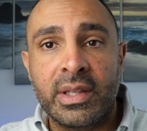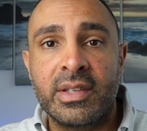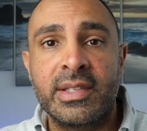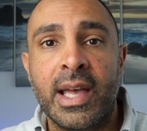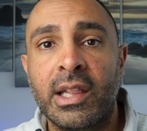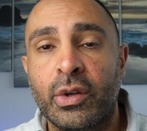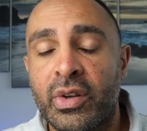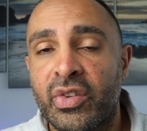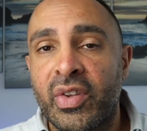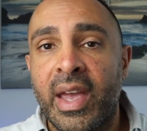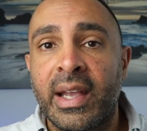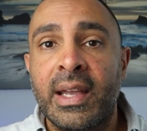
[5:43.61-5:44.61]
the seller and
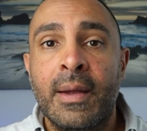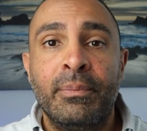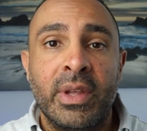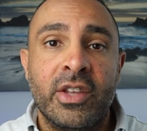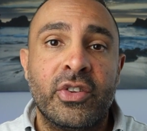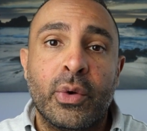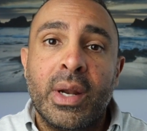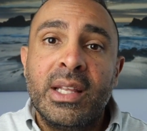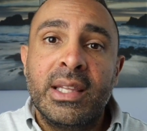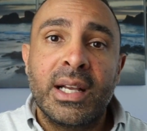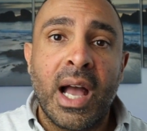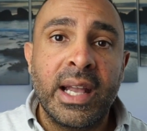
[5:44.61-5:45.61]
saying, is there
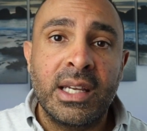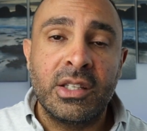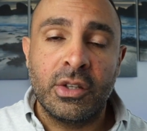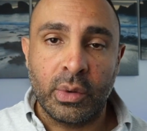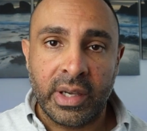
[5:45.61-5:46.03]
anything I can do?